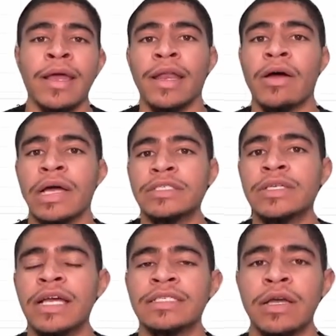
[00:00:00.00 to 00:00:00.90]
Now, as you
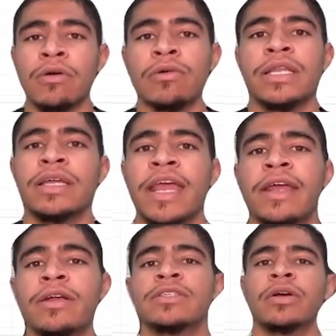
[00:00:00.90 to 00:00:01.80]
guys know,
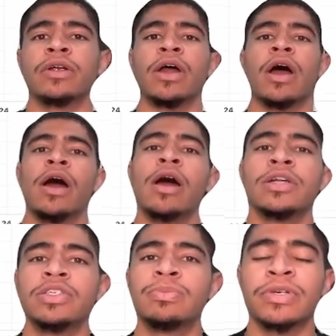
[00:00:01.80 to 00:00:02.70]
indicators aren't
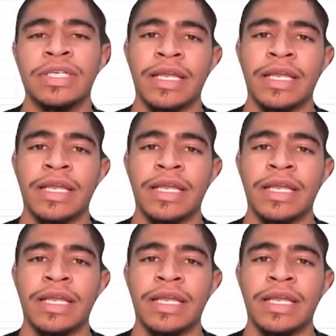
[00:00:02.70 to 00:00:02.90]
100%